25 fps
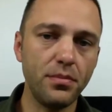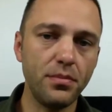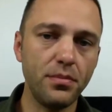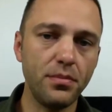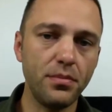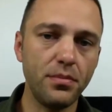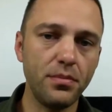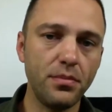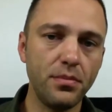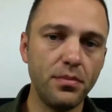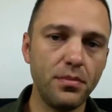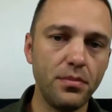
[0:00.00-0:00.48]

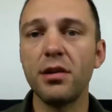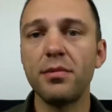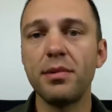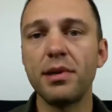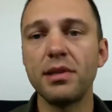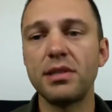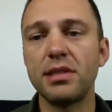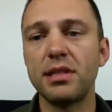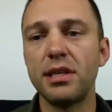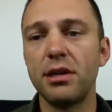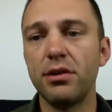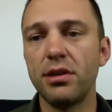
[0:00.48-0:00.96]
We're talking about
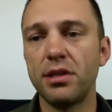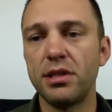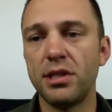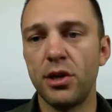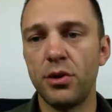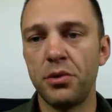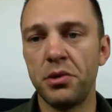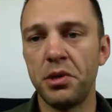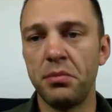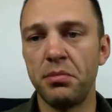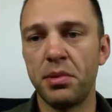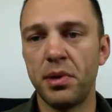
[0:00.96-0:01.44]

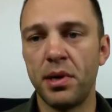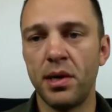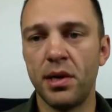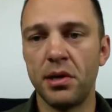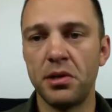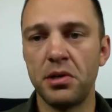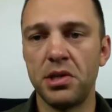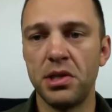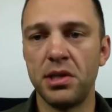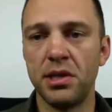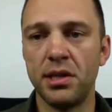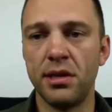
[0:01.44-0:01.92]
serotonin
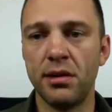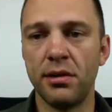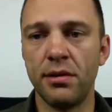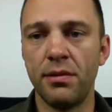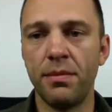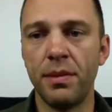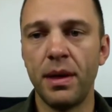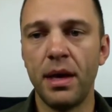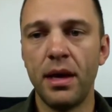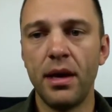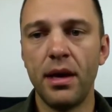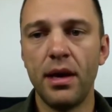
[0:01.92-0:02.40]
production here.
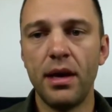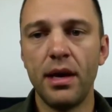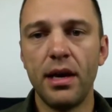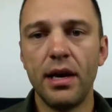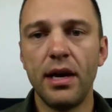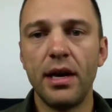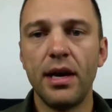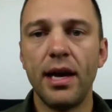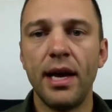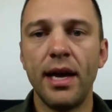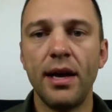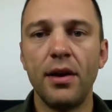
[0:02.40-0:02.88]

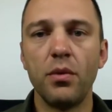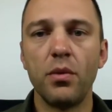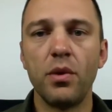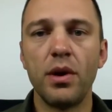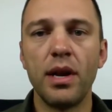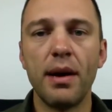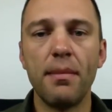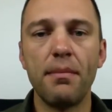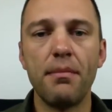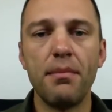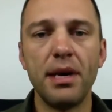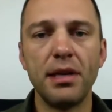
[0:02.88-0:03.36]
And we're
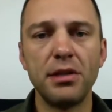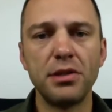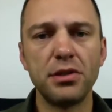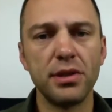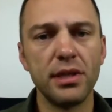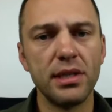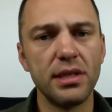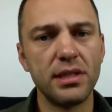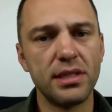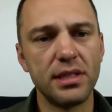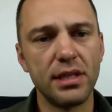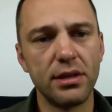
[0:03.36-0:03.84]
not
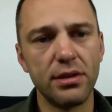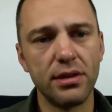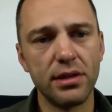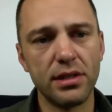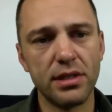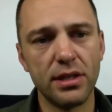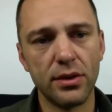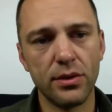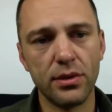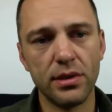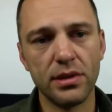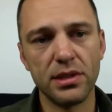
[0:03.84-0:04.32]
measuring
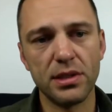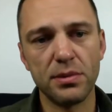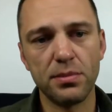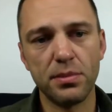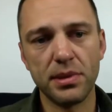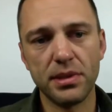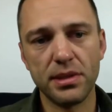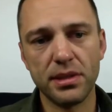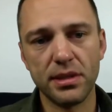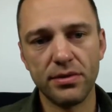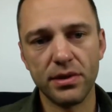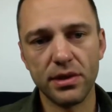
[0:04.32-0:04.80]
serotonin
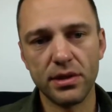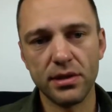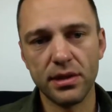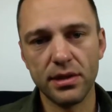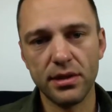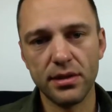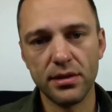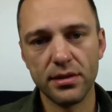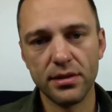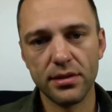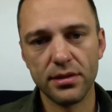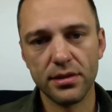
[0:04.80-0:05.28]

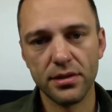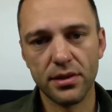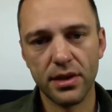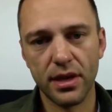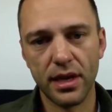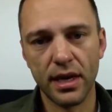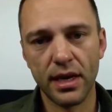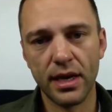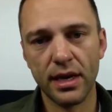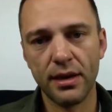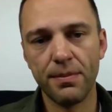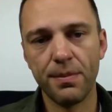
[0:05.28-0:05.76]
specifically,
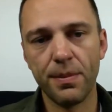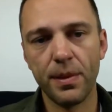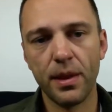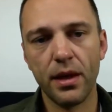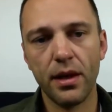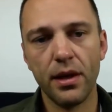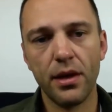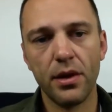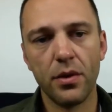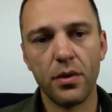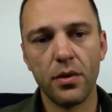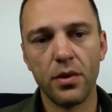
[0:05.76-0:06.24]
okay?
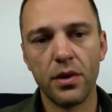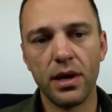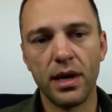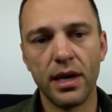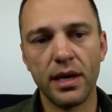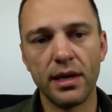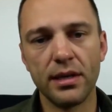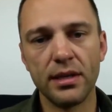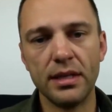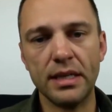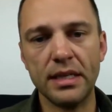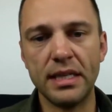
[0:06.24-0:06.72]
We're
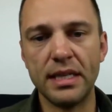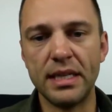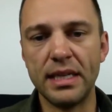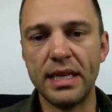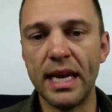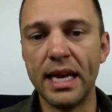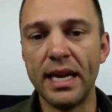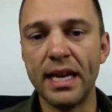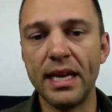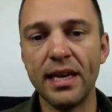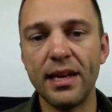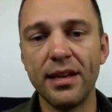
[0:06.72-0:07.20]
not
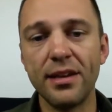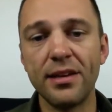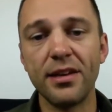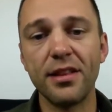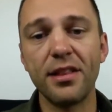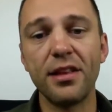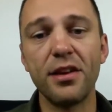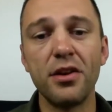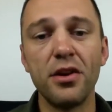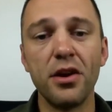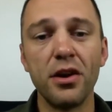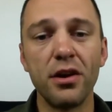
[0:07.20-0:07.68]
getting into
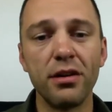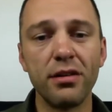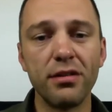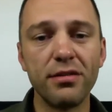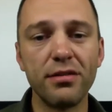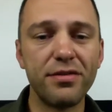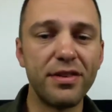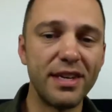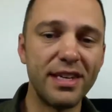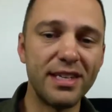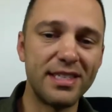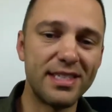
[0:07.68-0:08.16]
the
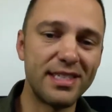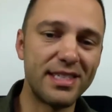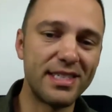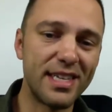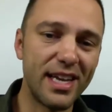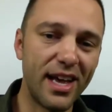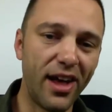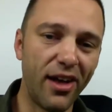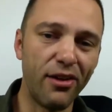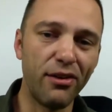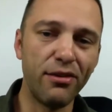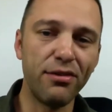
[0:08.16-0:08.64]
nerve
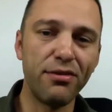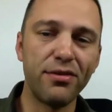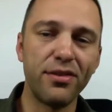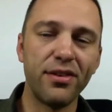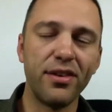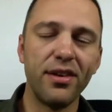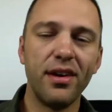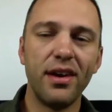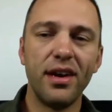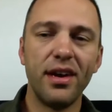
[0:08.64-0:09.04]
itself